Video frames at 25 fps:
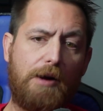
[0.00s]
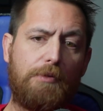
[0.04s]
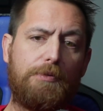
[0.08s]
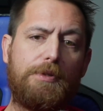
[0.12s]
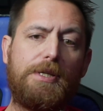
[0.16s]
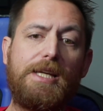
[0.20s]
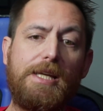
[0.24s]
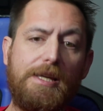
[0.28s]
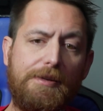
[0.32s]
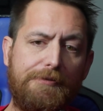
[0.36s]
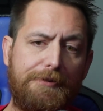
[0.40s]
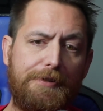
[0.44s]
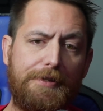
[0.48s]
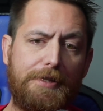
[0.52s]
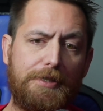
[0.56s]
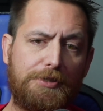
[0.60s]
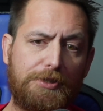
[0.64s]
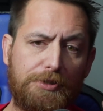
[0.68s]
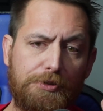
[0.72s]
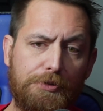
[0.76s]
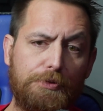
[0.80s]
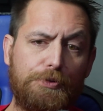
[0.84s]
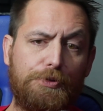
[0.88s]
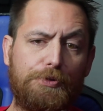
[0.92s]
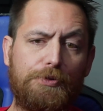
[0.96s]
even the
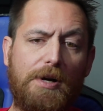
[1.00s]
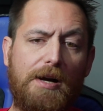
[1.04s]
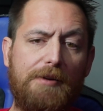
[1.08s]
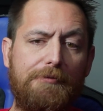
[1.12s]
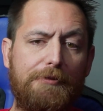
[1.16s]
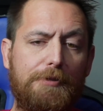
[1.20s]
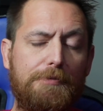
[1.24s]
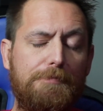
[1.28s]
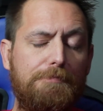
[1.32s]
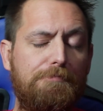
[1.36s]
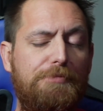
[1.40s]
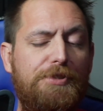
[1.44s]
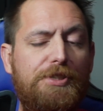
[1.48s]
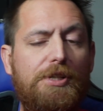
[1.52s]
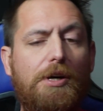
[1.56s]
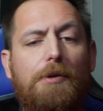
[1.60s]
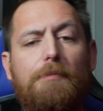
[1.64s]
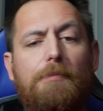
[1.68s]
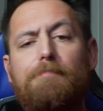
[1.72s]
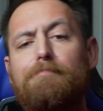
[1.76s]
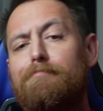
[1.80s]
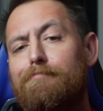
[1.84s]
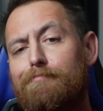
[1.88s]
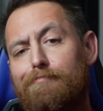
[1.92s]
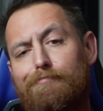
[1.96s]
screwdriver. So
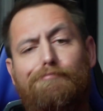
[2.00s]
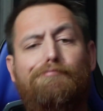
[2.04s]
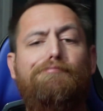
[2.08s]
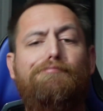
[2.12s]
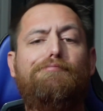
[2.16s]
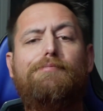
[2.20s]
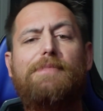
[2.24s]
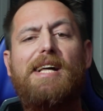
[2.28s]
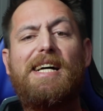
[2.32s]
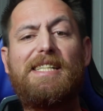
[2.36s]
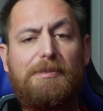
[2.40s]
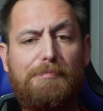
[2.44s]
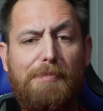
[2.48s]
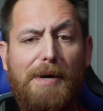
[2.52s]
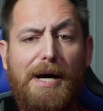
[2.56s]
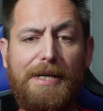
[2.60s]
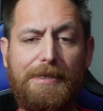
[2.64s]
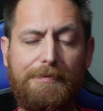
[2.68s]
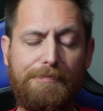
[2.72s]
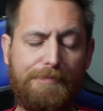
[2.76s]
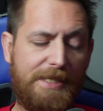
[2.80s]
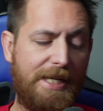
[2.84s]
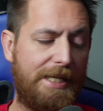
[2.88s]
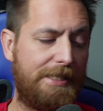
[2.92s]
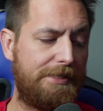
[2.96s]
that's my
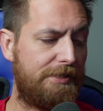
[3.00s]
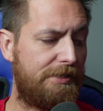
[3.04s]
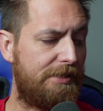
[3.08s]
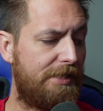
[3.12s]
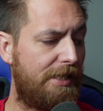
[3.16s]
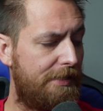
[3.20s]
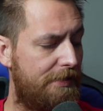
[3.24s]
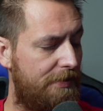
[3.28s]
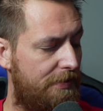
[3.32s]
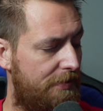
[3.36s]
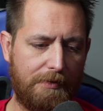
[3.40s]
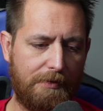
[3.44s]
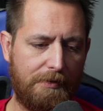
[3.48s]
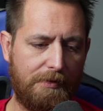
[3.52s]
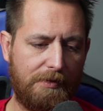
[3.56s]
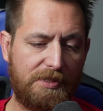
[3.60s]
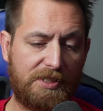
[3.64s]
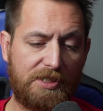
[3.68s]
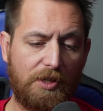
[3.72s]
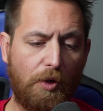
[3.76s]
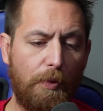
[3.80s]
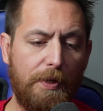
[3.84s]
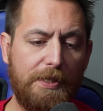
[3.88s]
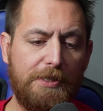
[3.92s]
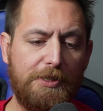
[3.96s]
10 cents.
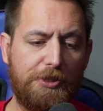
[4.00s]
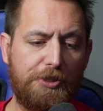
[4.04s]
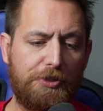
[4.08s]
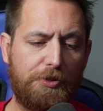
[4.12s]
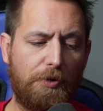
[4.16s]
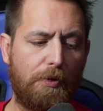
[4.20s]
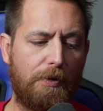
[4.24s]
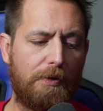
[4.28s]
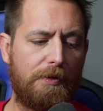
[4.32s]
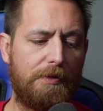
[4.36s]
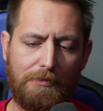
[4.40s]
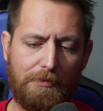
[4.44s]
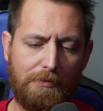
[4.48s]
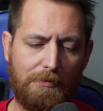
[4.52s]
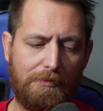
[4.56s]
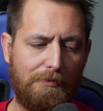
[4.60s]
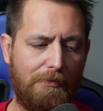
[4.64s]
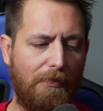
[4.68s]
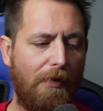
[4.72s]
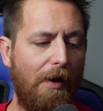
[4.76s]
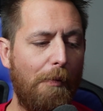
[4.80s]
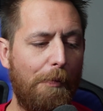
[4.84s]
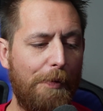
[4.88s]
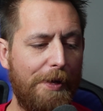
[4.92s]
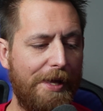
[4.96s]
So in short,
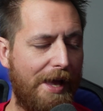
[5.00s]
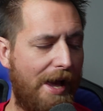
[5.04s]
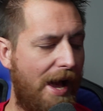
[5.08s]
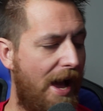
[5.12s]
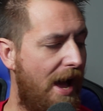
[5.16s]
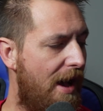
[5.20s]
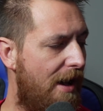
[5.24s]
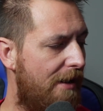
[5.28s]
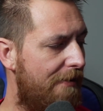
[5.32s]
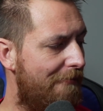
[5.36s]
what we have